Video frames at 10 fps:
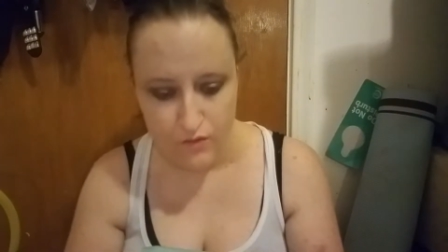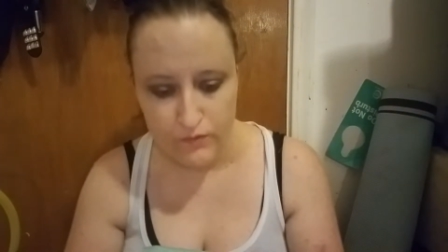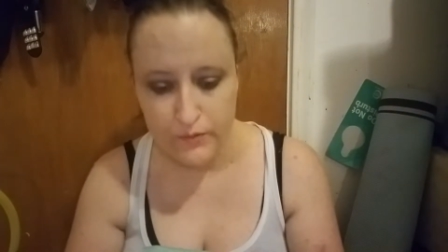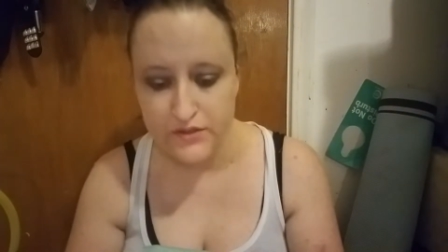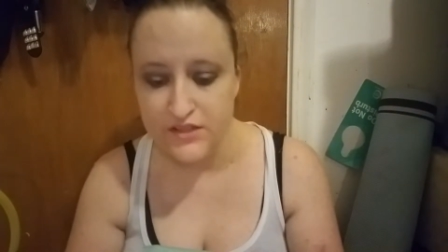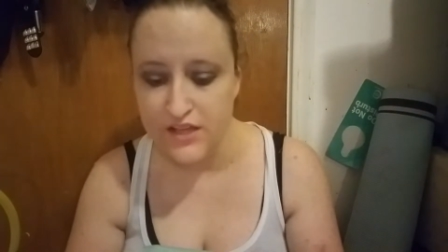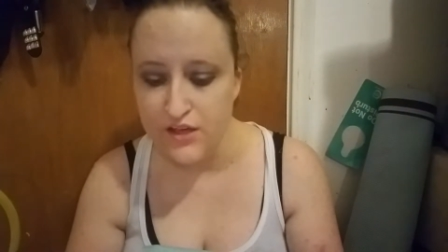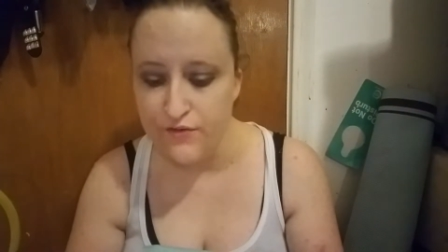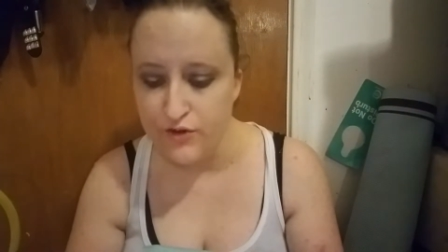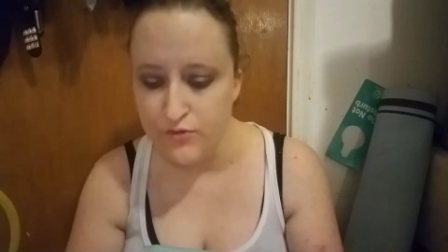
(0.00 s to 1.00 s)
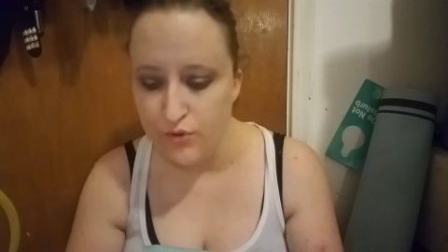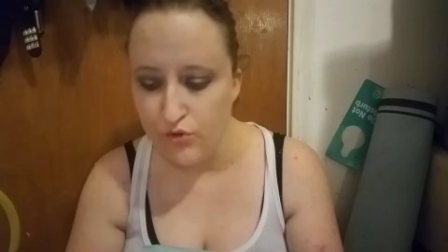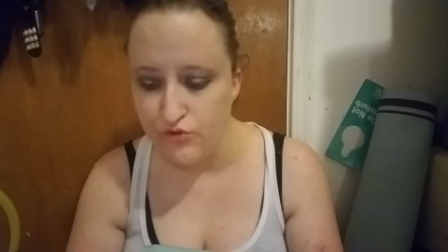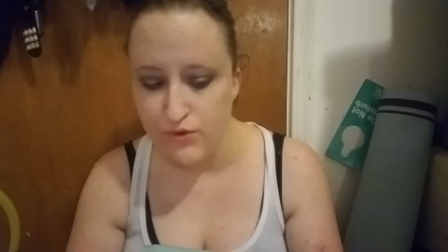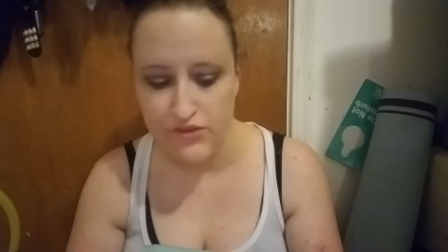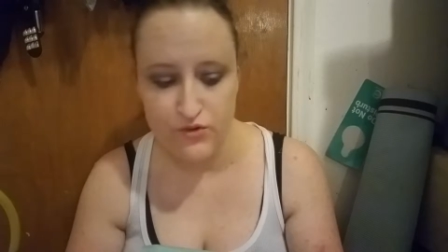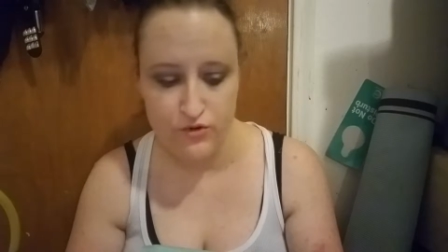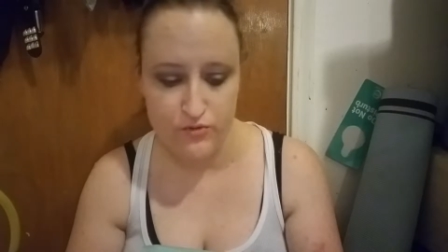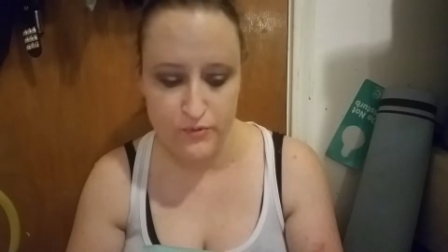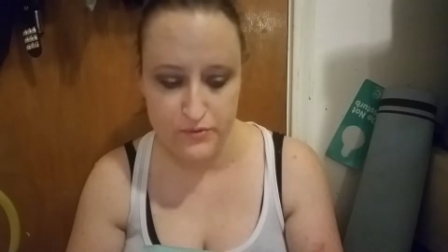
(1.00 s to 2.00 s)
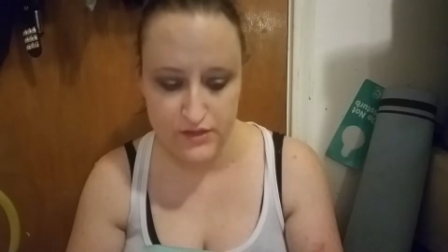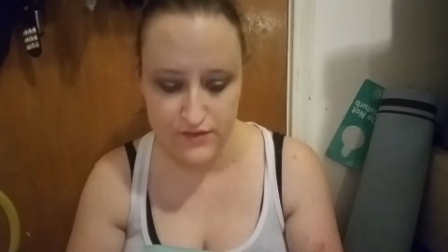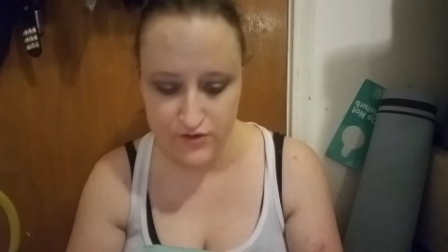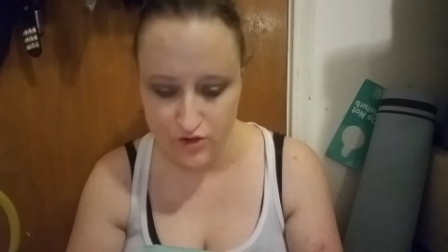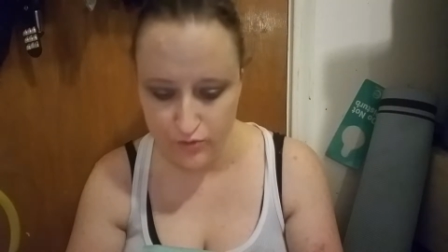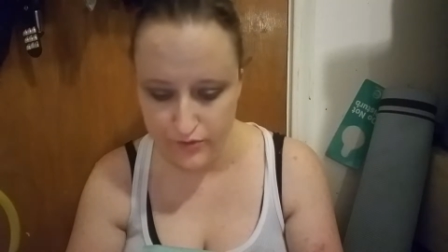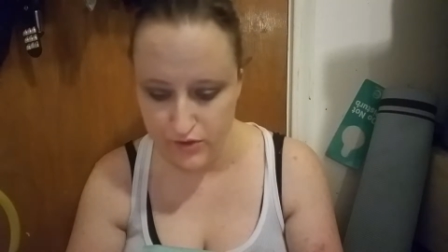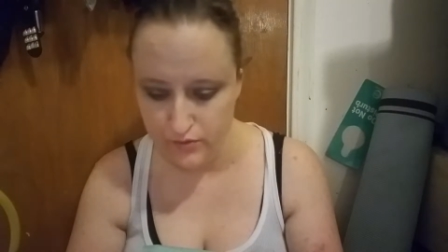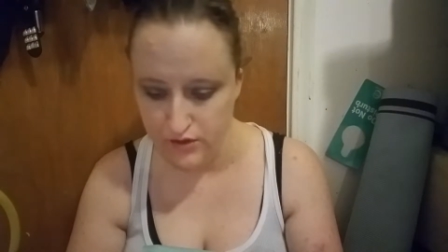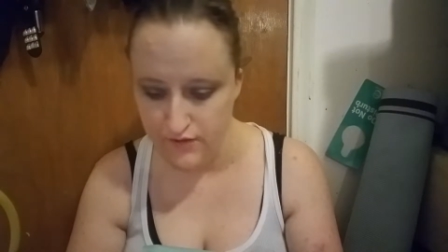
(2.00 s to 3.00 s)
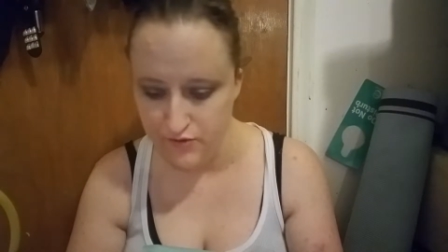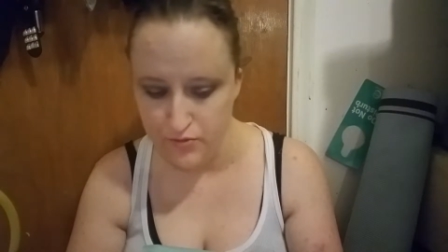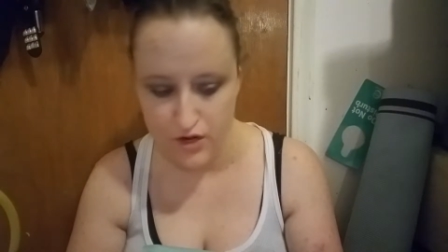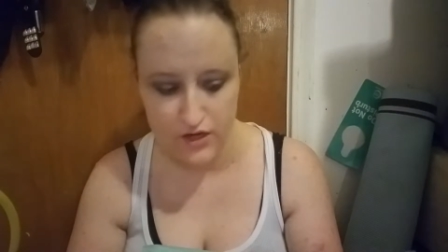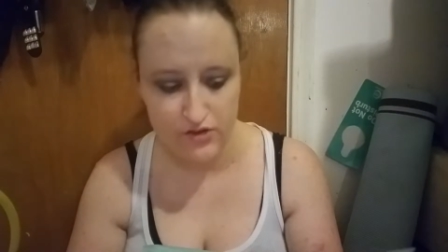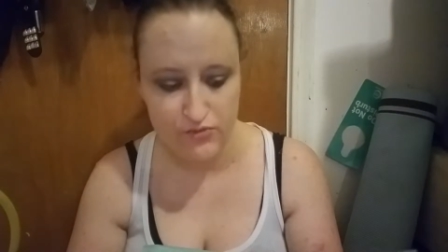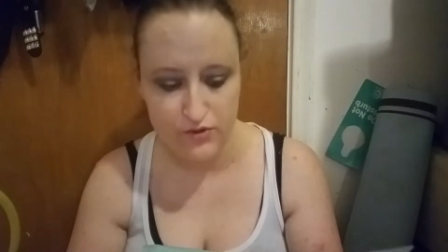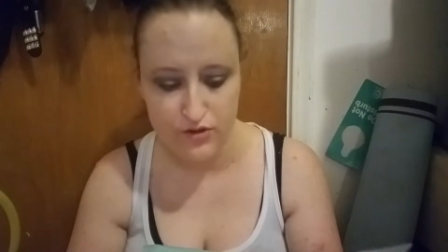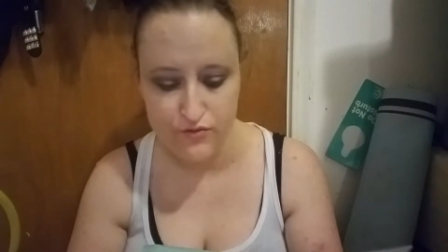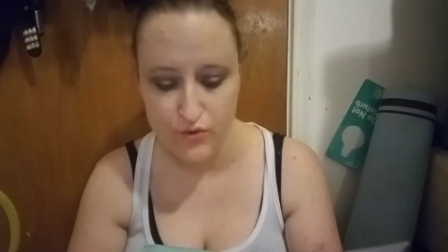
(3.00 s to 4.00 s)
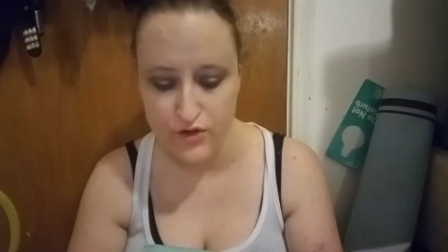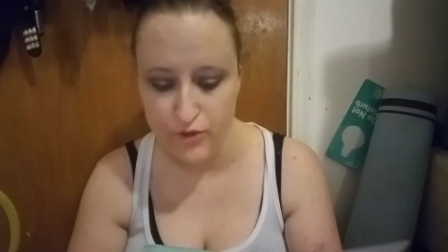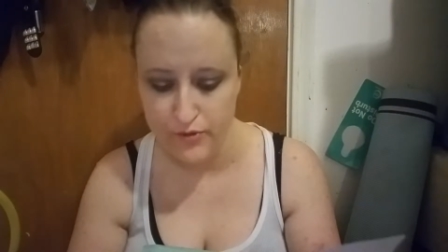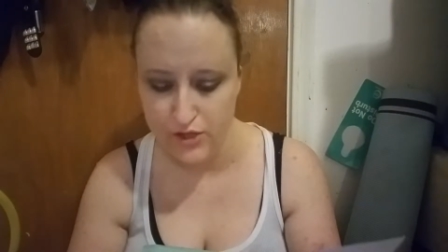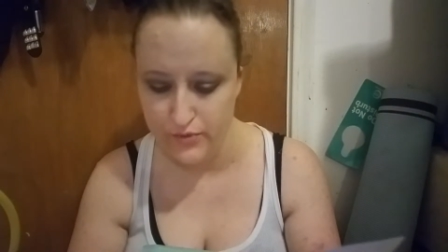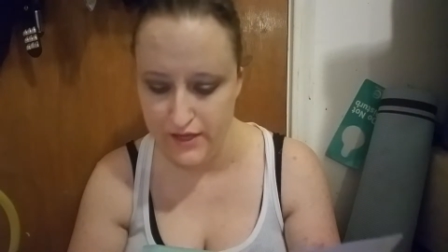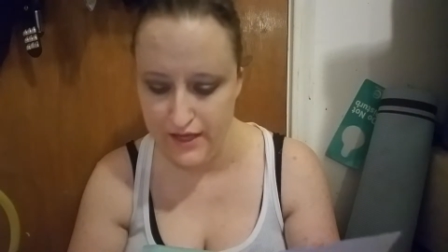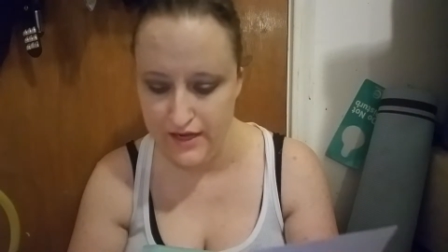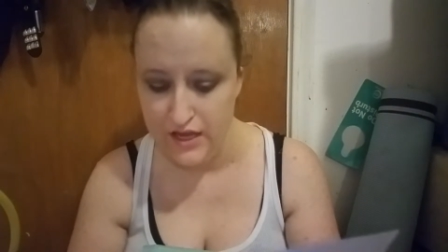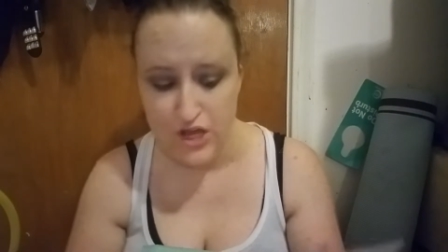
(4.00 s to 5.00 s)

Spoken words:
We want to thank you for your most recent order. We believe and hope that you will love the products. We look forward to helping you again.